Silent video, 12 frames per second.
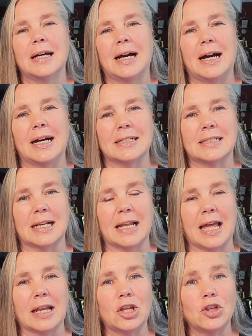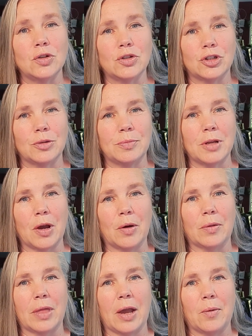to let YouTube
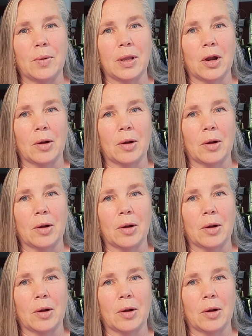know that we